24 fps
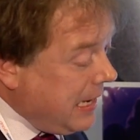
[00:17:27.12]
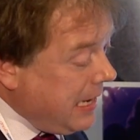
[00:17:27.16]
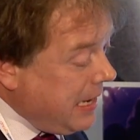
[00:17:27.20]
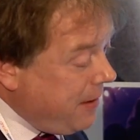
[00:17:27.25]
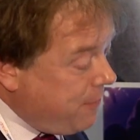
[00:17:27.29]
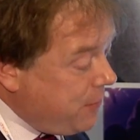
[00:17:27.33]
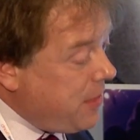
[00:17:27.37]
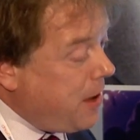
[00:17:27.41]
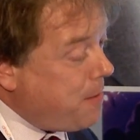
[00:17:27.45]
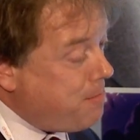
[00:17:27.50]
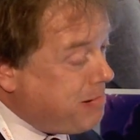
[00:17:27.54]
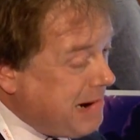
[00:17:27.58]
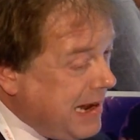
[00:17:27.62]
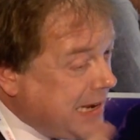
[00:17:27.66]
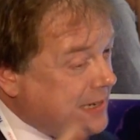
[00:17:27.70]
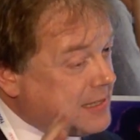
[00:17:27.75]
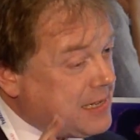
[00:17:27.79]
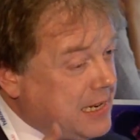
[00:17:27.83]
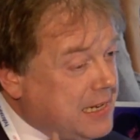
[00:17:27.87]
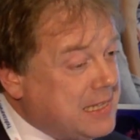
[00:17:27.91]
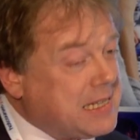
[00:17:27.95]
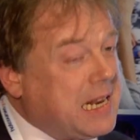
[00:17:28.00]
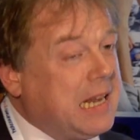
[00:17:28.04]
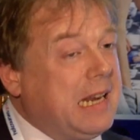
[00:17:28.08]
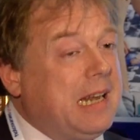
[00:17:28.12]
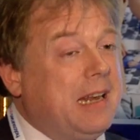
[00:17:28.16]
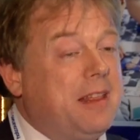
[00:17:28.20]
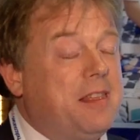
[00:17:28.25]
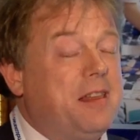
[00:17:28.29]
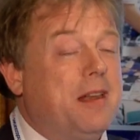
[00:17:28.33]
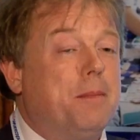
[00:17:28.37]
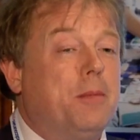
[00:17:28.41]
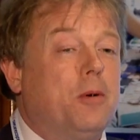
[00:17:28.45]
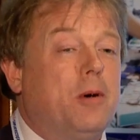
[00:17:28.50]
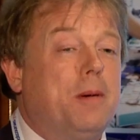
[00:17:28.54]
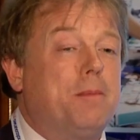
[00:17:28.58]
even though Brexit is clearly
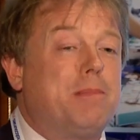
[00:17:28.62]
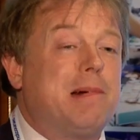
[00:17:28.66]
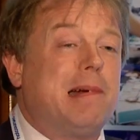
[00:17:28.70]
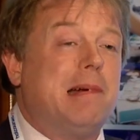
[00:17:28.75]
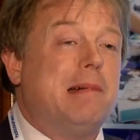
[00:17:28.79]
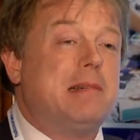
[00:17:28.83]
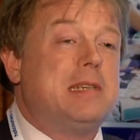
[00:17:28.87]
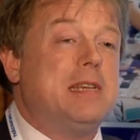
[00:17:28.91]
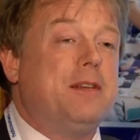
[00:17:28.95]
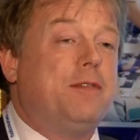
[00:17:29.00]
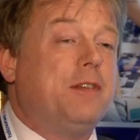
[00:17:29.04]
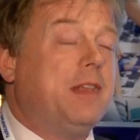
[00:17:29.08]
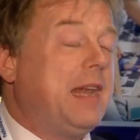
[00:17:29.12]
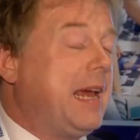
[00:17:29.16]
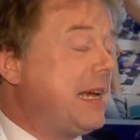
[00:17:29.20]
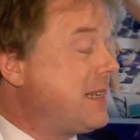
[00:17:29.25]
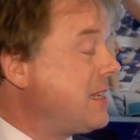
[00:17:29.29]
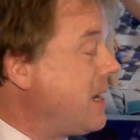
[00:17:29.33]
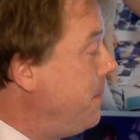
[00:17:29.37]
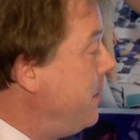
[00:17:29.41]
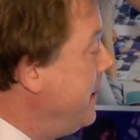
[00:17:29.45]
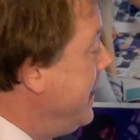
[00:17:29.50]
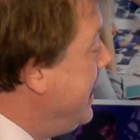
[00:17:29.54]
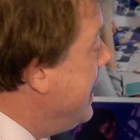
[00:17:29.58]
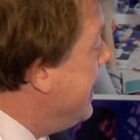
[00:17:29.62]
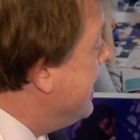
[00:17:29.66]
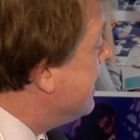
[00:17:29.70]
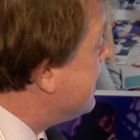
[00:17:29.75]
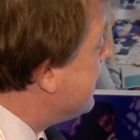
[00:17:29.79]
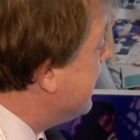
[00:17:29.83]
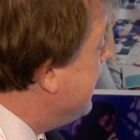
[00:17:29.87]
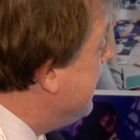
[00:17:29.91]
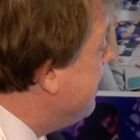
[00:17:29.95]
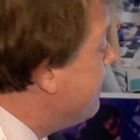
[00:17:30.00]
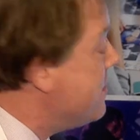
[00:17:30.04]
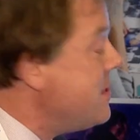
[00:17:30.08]
the #1 priority for the next couple of
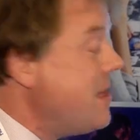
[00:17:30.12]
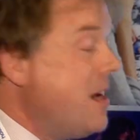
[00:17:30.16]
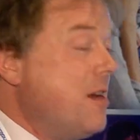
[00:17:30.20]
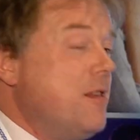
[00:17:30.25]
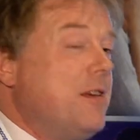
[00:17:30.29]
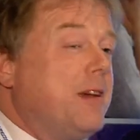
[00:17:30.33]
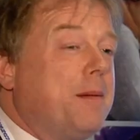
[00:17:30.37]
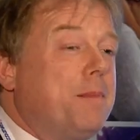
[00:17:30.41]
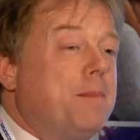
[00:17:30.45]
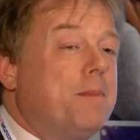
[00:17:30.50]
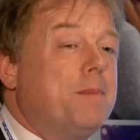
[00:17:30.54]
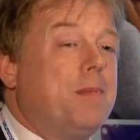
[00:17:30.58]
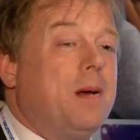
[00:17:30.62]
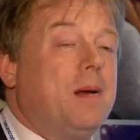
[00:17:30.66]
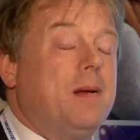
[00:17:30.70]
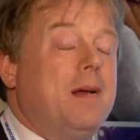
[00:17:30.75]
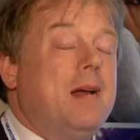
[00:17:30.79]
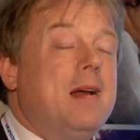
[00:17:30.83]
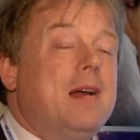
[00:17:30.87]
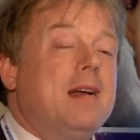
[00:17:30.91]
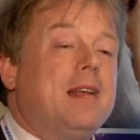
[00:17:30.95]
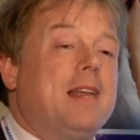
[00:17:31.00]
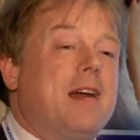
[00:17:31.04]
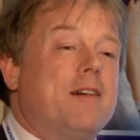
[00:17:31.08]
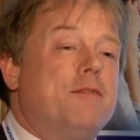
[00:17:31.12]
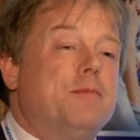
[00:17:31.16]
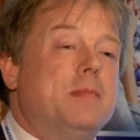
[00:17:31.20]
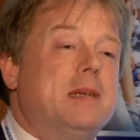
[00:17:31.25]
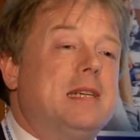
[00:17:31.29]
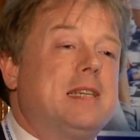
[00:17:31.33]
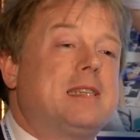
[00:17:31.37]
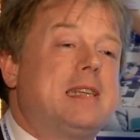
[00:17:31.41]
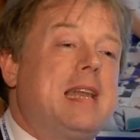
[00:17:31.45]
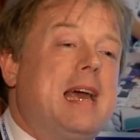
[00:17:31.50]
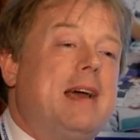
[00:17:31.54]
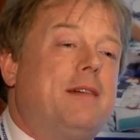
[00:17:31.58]
years, and even though the
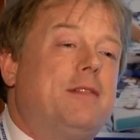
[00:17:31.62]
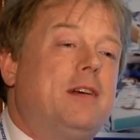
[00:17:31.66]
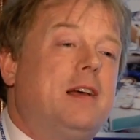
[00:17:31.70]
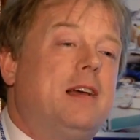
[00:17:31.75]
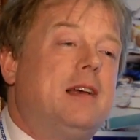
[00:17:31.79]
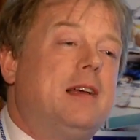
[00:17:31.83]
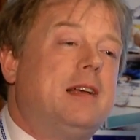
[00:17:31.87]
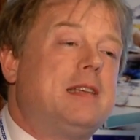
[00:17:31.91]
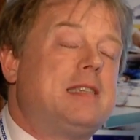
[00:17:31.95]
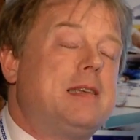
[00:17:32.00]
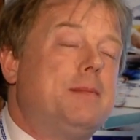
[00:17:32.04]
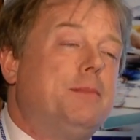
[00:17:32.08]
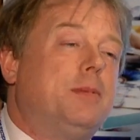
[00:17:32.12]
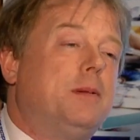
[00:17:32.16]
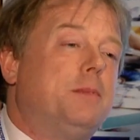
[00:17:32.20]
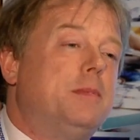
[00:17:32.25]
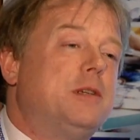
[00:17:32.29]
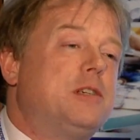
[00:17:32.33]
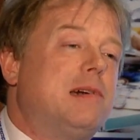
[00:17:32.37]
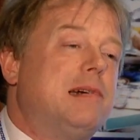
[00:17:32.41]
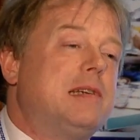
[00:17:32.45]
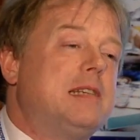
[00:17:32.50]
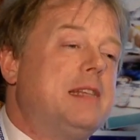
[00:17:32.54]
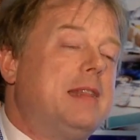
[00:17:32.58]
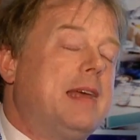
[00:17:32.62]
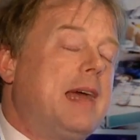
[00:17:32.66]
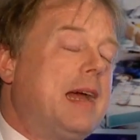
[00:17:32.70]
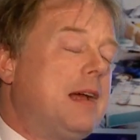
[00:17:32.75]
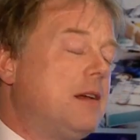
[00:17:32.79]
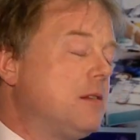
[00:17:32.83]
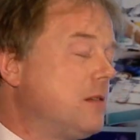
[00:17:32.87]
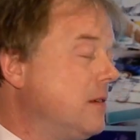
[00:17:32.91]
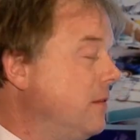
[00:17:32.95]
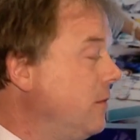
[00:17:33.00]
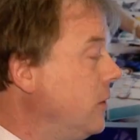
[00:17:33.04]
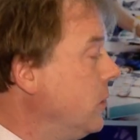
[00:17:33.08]
government doesn't have a simple majority in the
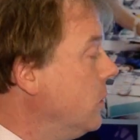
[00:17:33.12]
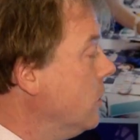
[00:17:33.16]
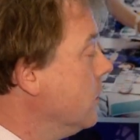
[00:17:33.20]
House of